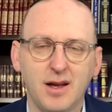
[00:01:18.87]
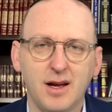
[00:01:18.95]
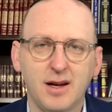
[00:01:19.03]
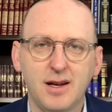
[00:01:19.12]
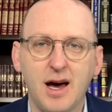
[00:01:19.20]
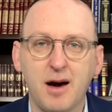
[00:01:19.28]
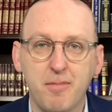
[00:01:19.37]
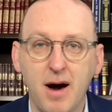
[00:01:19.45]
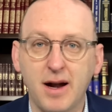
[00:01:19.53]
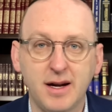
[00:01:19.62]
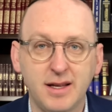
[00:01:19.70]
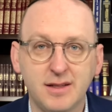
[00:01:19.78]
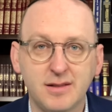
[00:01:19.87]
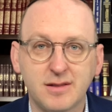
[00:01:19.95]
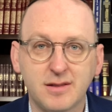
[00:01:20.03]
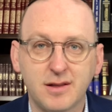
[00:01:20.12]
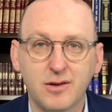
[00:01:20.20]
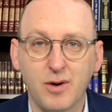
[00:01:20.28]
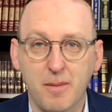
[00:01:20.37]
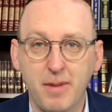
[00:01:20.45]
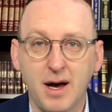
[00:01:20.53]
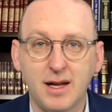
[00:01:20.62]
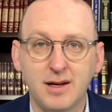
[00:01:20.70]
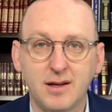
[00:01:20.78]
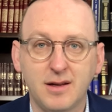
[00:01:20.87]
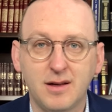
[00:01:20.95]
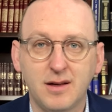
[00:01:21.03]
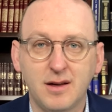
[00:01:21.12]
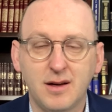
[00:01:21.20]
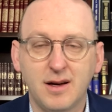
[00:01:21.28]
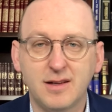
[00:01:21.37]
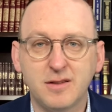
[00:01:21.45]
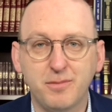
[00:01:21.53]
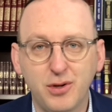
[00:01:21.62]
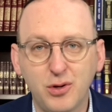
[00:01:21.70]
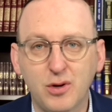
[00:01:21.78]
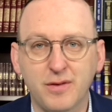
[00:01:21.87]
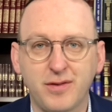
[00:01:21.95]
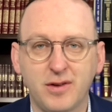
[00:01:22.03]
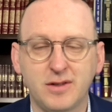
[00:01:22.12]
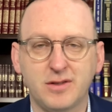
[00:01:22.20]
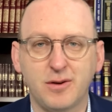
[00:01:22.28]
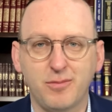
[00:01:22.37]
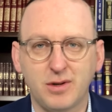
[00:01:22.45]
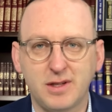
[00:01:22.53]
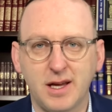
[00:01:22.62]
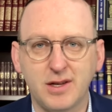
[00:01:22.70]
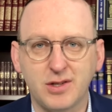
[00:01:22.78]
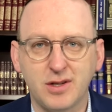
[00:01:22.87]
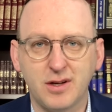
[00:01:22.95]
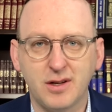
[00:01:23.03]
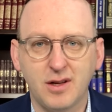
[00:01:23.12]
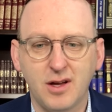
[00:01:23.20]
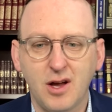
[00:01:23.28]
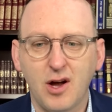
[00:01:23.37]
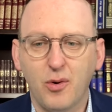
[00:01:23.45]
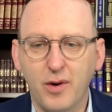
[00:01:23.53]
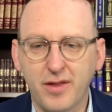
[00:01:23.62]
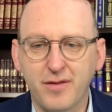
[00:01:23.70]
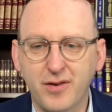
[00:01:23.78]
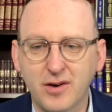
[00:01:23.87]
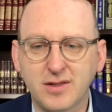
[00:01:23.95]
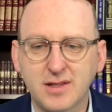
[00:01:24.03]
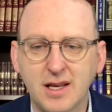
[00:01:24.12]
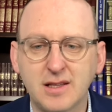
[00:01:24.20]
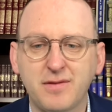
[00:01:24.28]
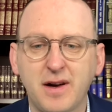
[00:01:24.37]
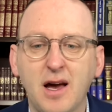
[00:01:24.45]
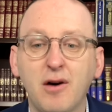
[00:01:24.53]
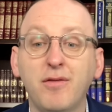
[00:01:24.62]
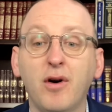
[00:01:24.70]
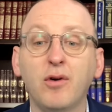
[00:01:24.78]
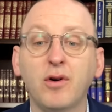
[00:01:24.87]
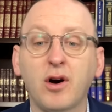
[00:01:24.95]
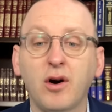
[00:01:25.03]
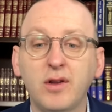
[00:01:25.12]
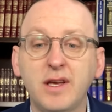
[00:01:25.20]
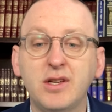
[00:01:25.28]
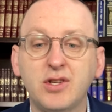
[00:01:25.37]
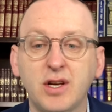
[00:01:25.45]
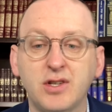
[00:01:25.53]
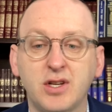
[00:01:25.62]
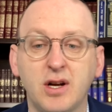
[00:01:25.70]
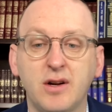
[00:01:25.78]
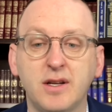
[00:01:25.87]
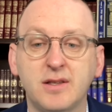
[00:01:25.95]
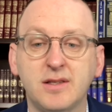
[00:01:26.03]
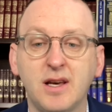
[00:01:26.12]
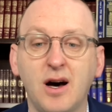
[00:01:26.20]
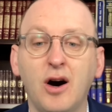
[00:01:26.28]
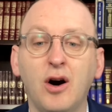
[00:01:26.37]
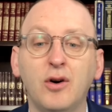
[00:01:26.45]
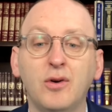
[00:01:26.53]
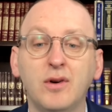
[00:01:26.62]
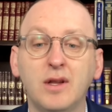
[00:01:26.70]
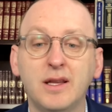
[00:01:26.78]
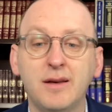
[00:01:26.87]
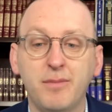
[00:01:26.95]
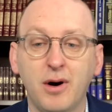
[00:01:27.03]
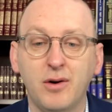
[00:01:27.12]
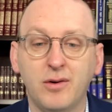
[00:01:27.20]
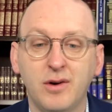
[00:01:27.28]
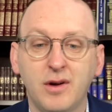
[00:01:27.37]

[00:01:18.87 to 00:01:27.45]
Nachmanides, Ramban, has a beautiful interpretation. When the verse says, Vayavo kol ish asher nisa'o libo,